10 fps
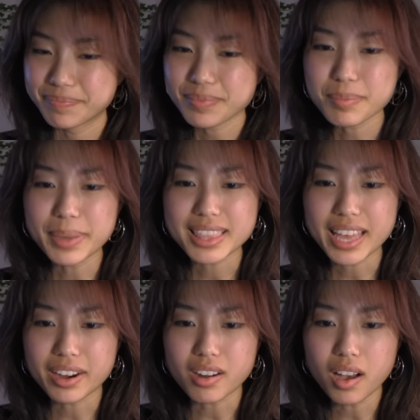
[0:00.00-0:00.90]
But
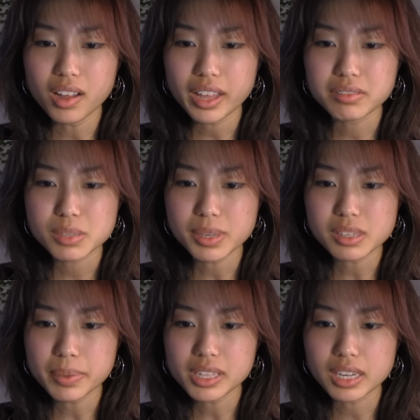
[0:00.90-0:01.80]
they are all a
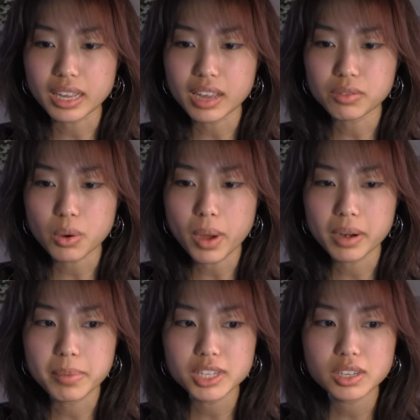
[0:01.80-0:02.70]
responsibility and require
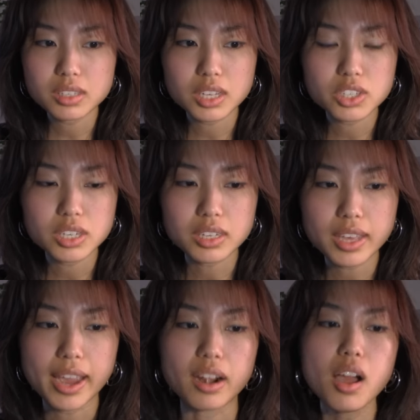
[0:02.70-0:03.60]
much attention and
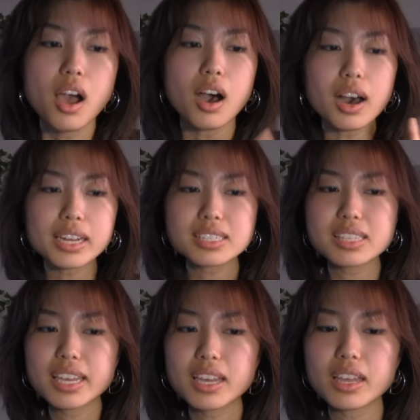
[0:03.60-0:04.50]
care.
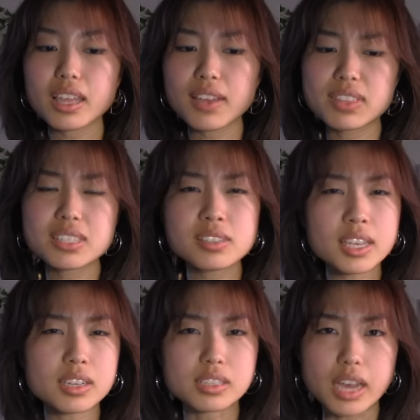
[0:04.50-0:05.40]
Honestly, if this is
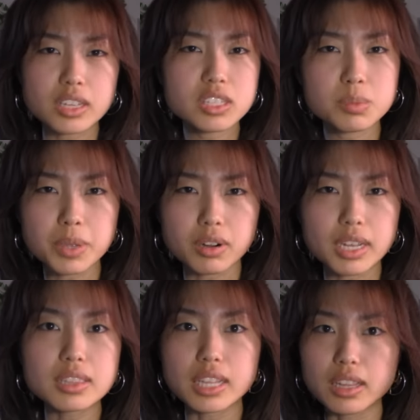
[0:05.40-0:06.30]
like a nice
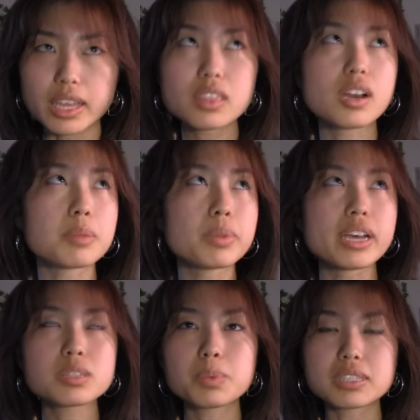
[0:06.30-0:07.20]
spirit, Lilith, God
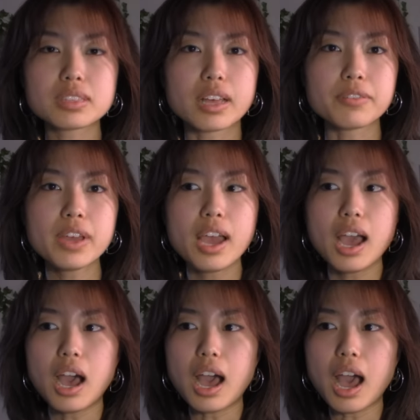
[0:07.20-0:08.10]
bless, peace and love,
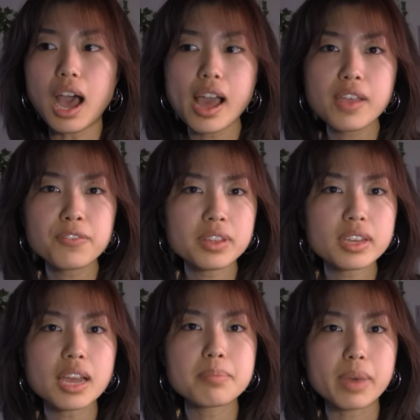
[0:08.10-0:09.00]
I feel like
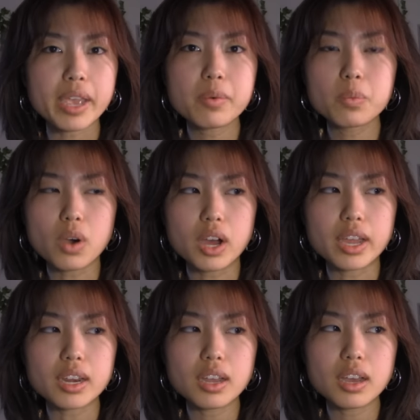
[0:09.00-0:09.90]
I
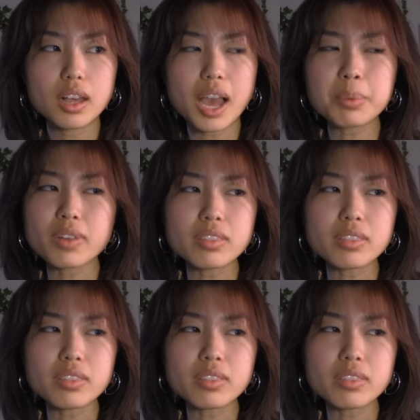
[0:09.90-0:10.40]
would